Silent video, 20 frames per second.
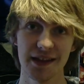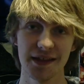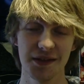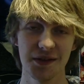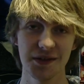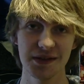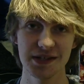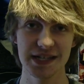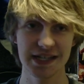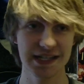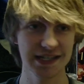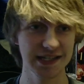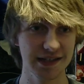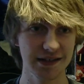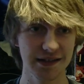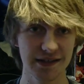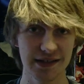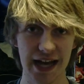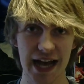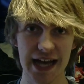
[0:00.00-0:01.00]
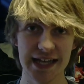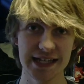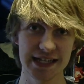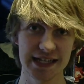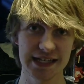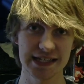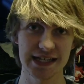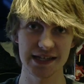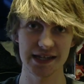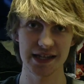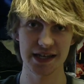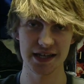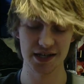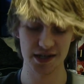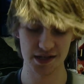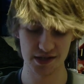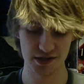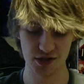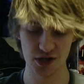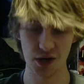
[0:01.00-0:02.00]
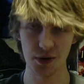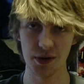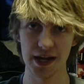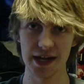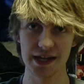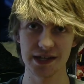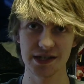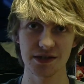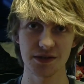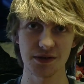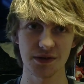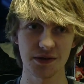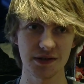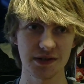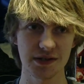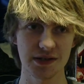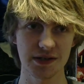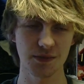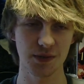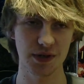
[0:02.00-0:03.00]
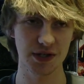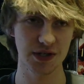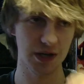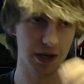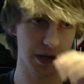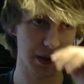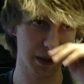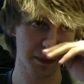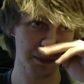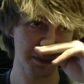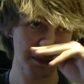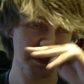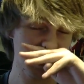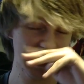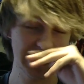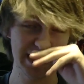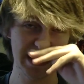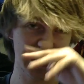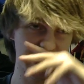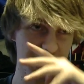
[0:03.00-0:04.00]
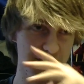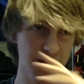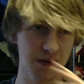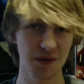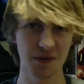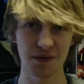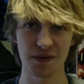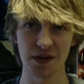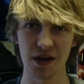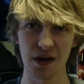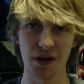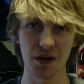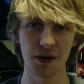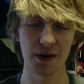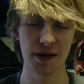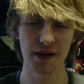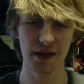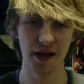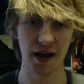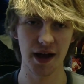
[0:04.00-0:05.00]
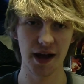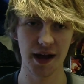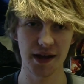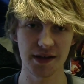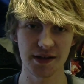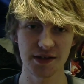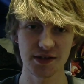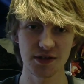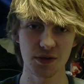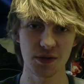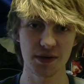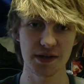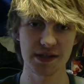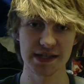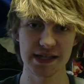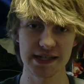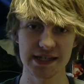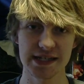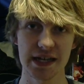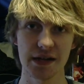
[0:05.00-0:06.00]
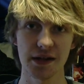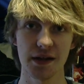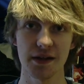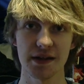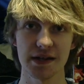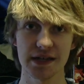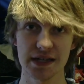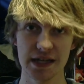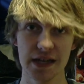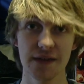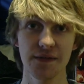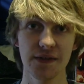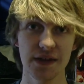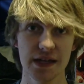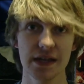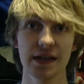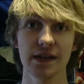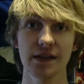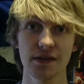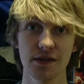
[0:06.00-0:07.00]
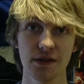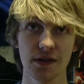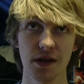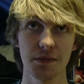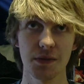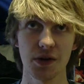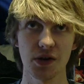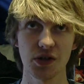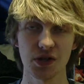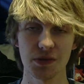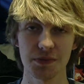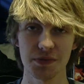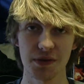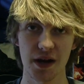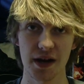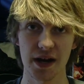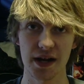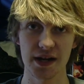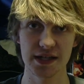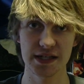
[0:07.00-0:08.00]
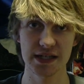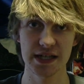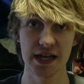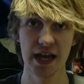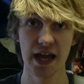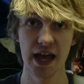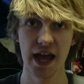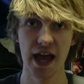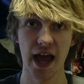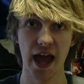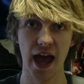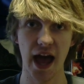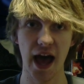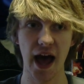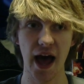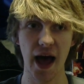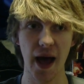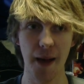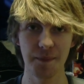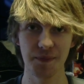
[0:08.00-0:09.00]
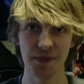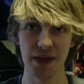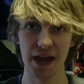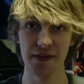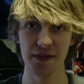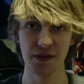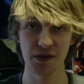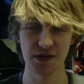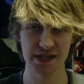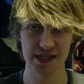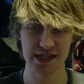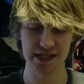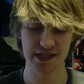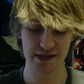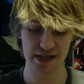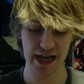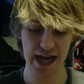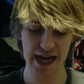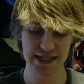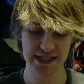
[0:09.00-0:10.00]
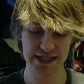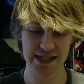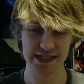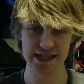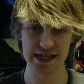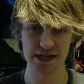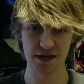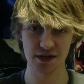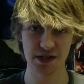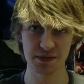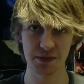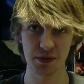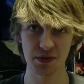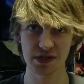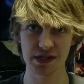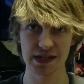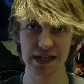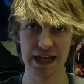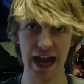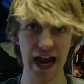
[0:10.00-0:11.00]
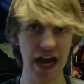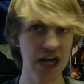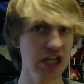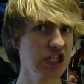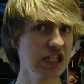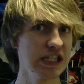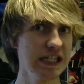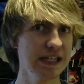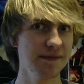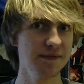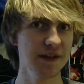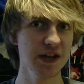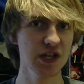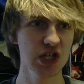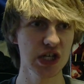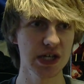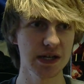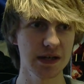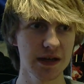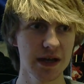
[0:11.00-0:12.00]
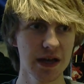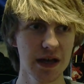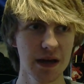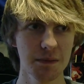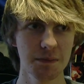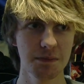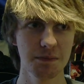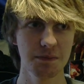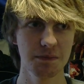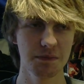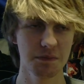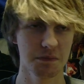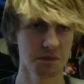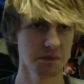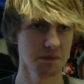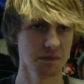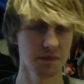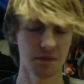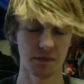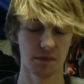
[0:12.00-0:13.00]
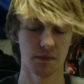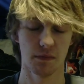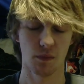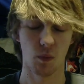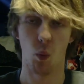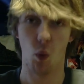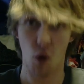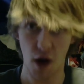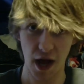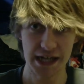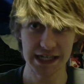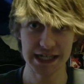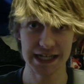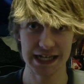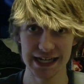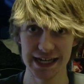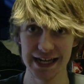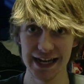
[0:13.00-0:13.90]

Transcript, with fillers: there's these glasses at the showcase stores, which are basically, if you don't know, uh, the stores that sell all the TV commercial products. Um, and there's these glasses that are supposedly HD vision. What?